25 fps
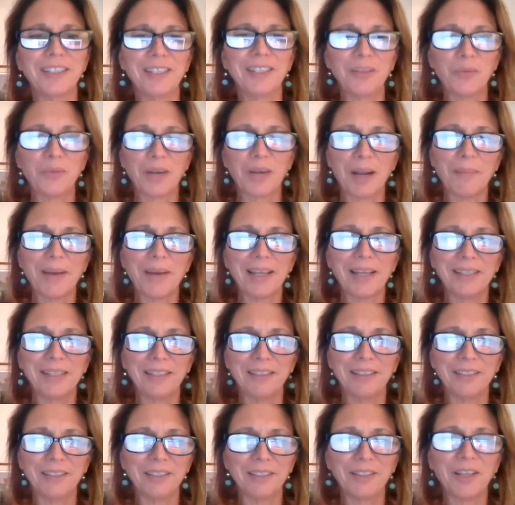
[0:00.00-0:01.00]
than when I'm on
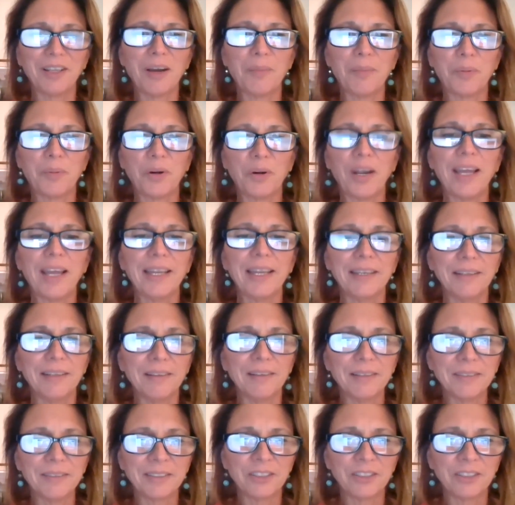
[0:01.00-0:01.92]
the, the upper end,